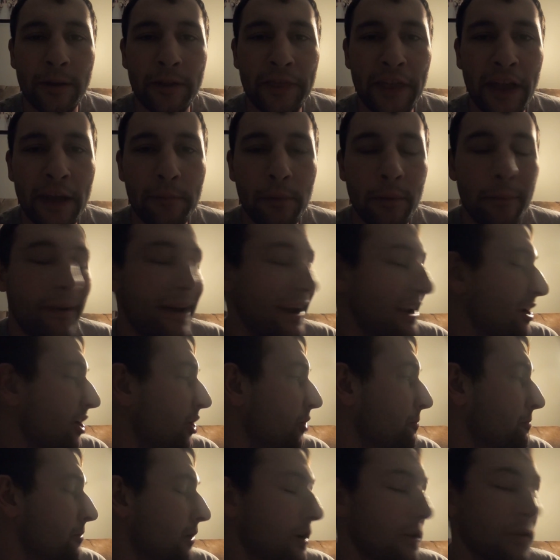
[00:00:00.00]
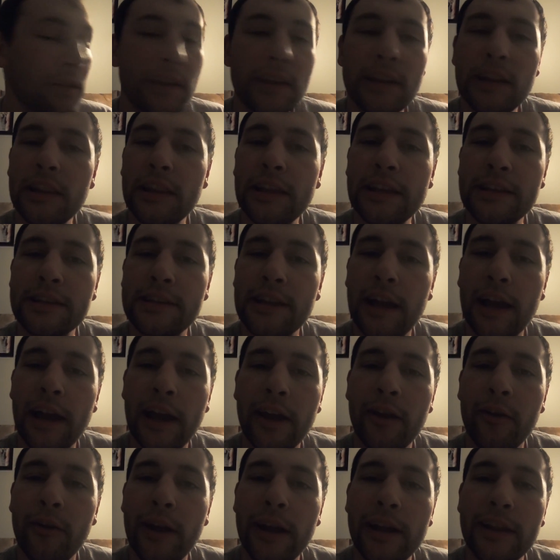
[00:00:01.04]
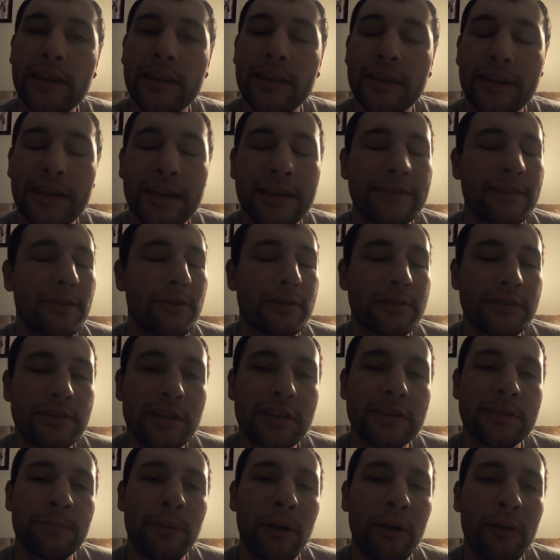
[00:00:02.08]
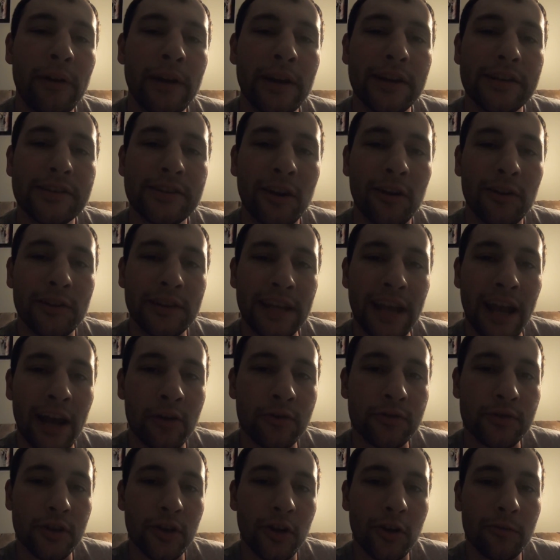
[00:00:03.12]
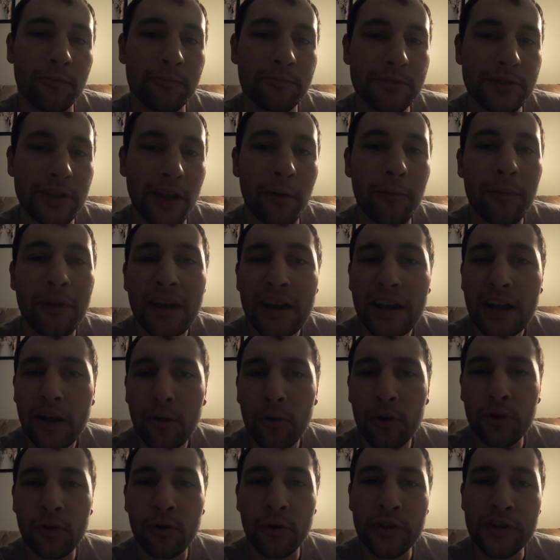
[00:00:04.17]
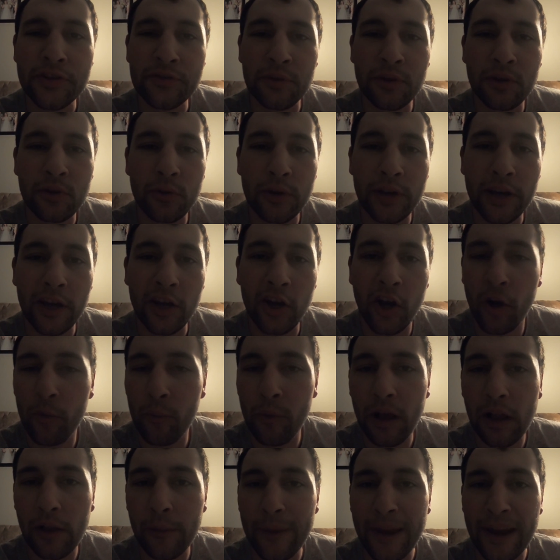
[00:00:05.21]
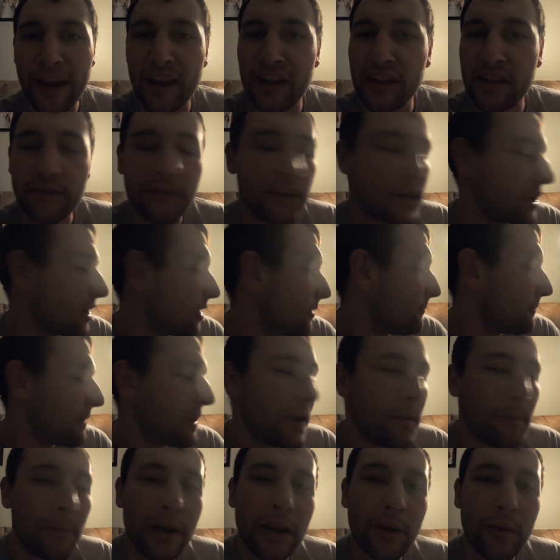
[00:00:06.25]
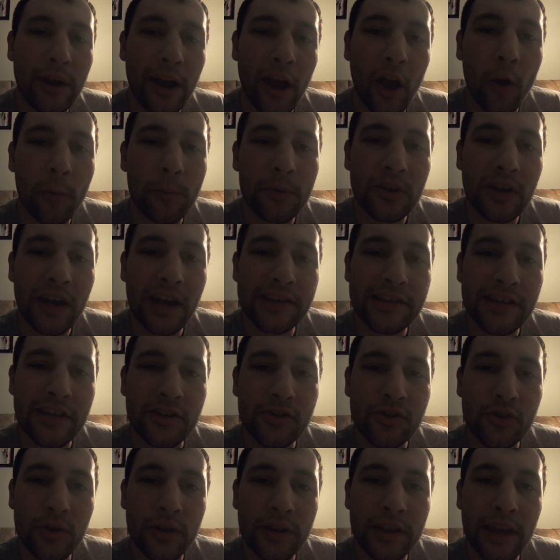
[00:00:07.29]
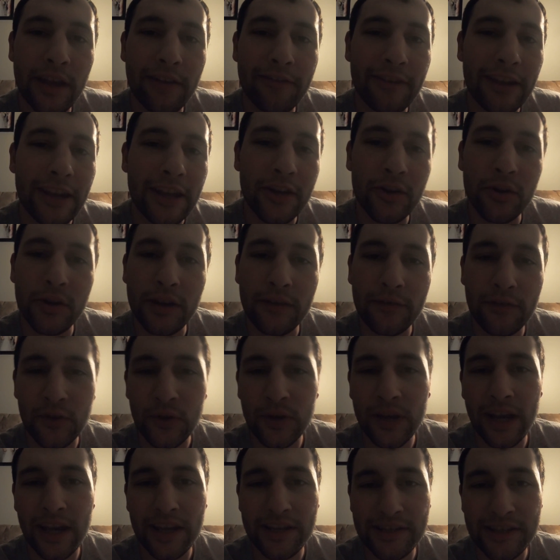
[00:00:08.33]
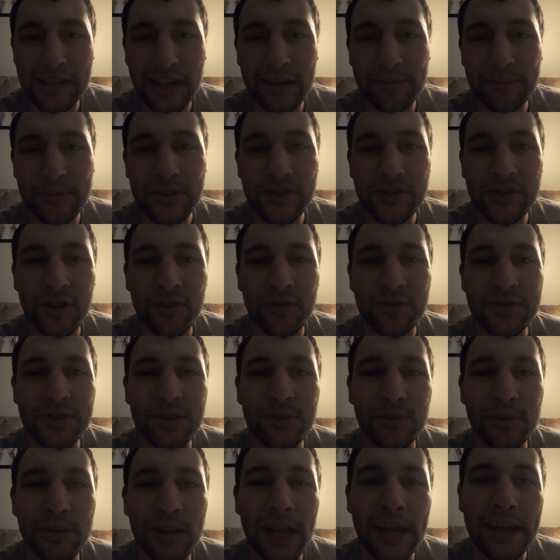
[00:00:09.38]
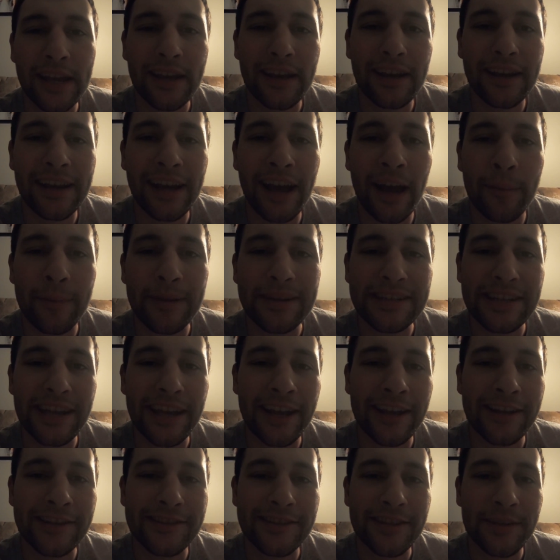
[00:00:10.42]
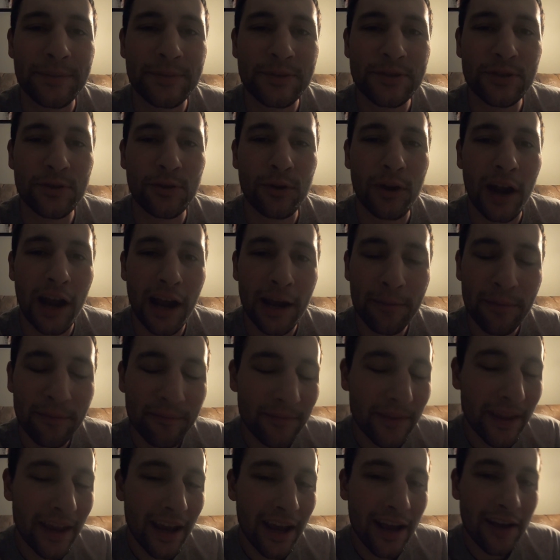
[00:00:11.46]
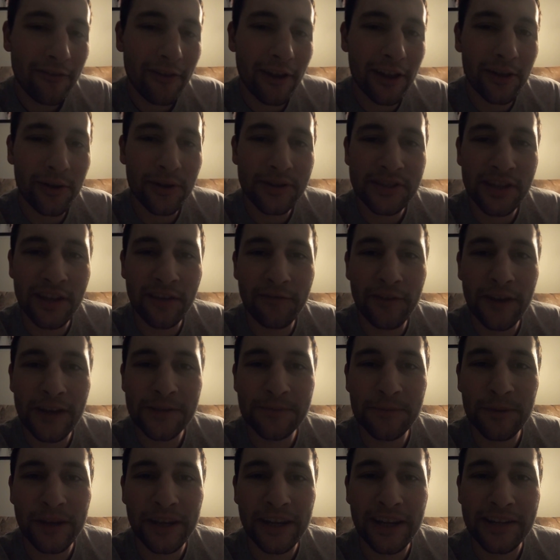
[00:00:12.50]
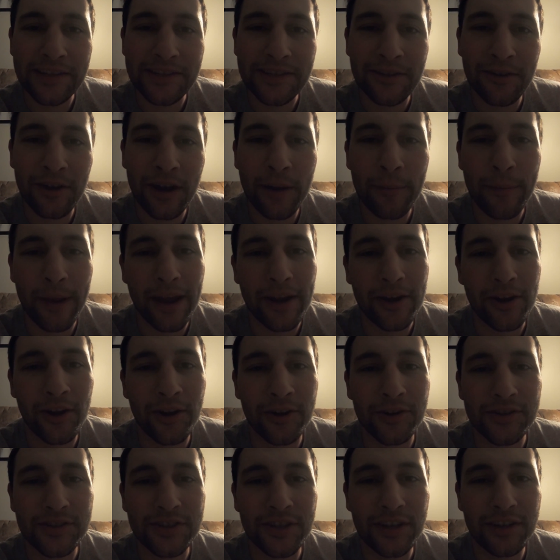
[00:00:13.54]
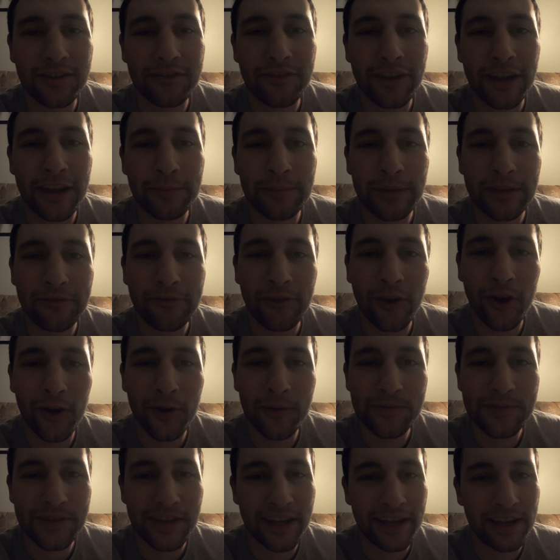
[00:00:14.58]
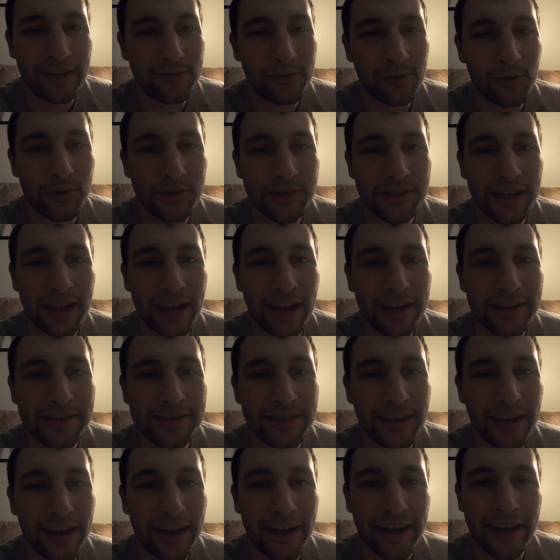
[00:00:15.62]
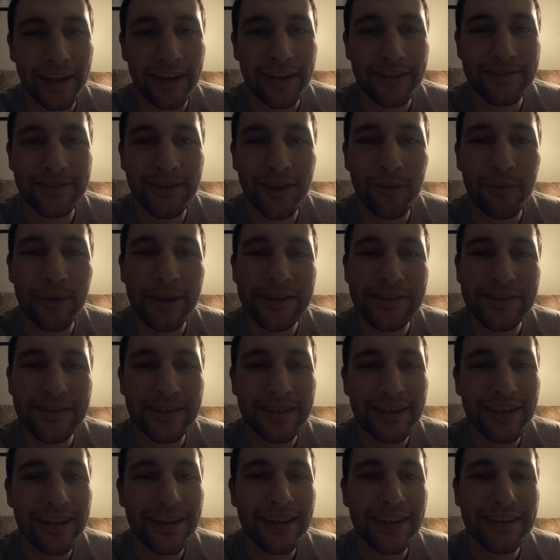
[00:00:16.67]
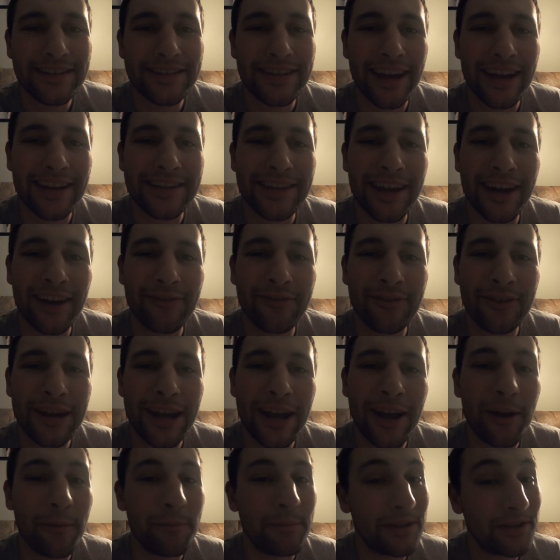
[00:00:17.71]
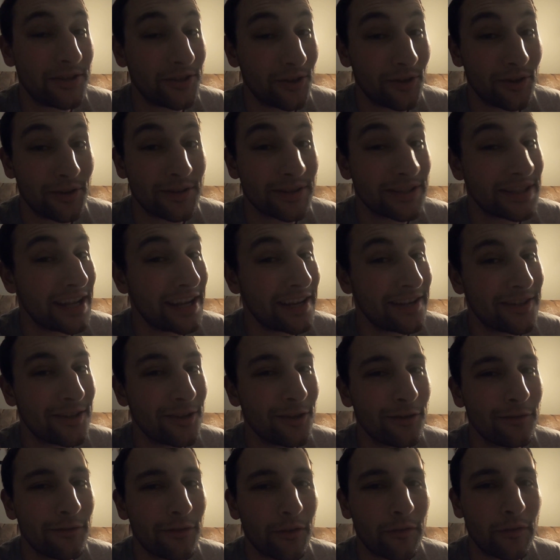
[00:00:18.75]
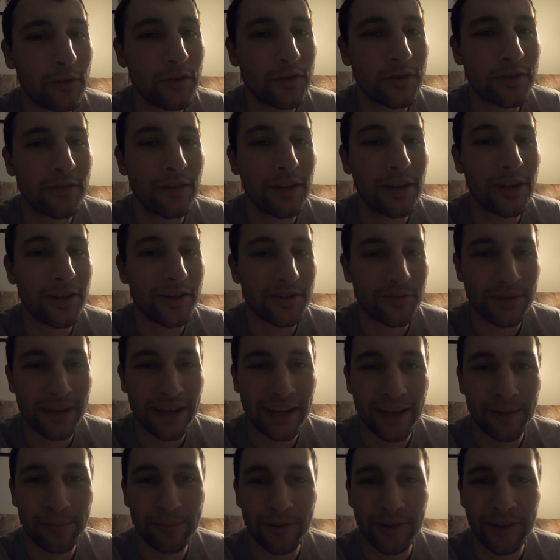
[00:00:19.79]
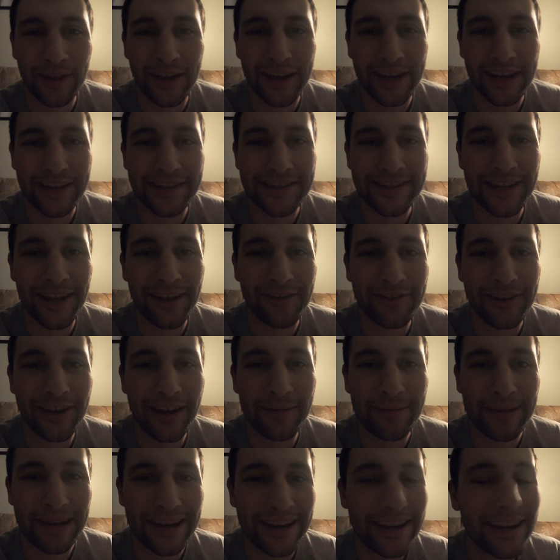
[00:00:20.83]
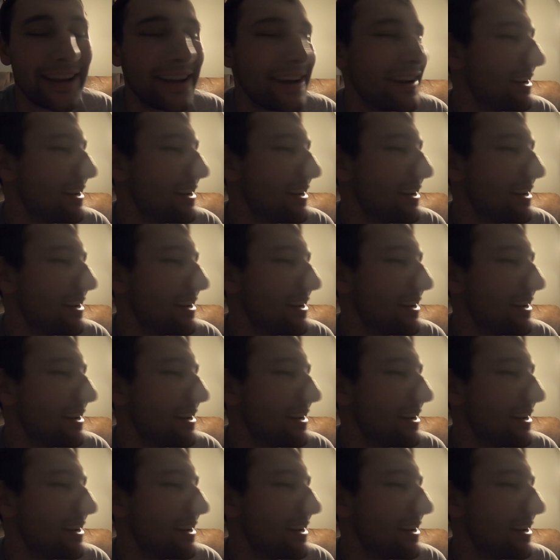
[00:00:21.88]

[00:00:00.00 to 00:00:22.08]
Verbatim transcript: about that, but my GoPro literally died right as I was just about ready to start the outro. So, record this real quick at home while I'm editing the video. But anyway, I hope you guys enjoyed that video. If you guys did, be sure to like, comment, and subscribe. Follow us on Facebook and Instagram at Hartung Family Farms. And of course, guys, as always, ta ta for now, and be sure to stay tuned for future videos. We got plenty of stuff coming.